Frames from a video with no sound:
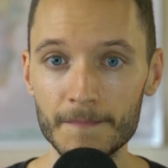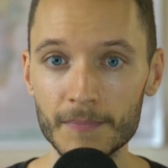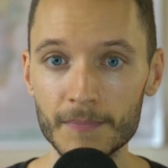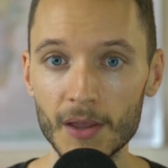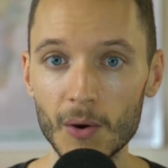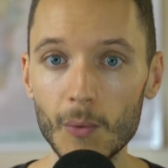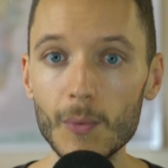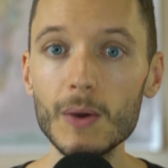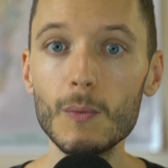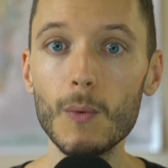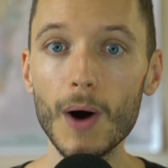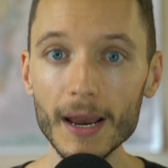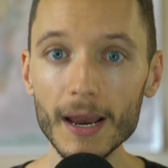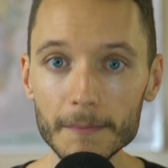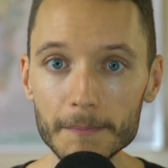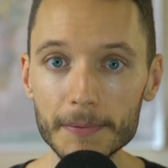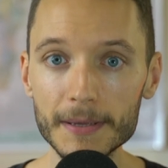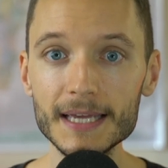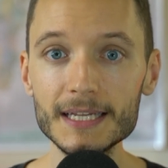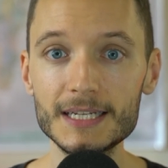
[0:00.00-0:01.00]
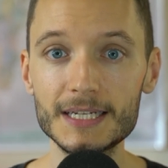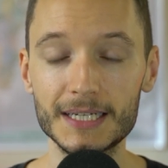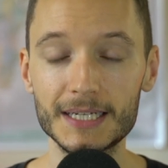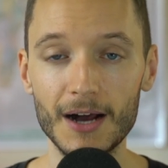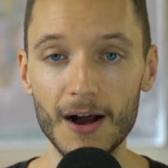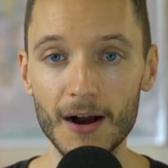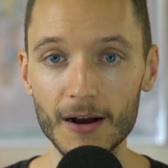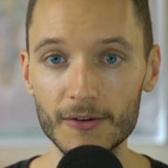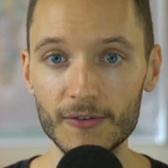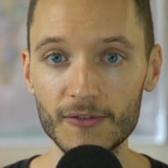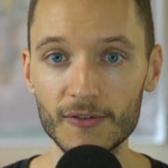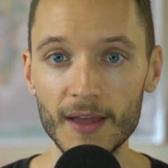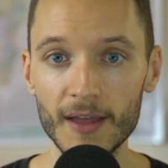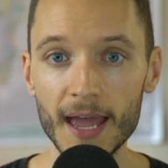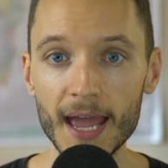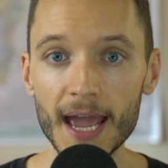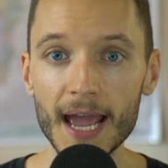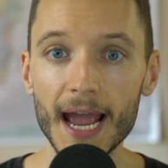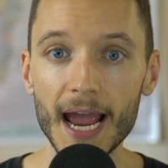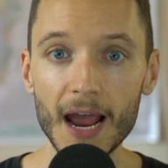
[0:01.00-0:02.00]
we want peace talks,
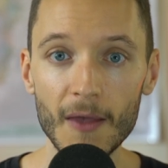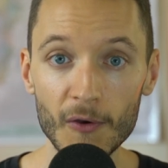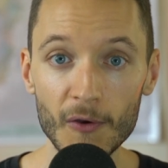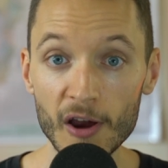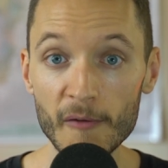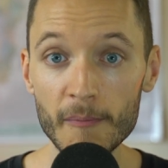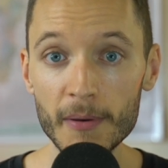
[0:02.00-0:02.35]
and there have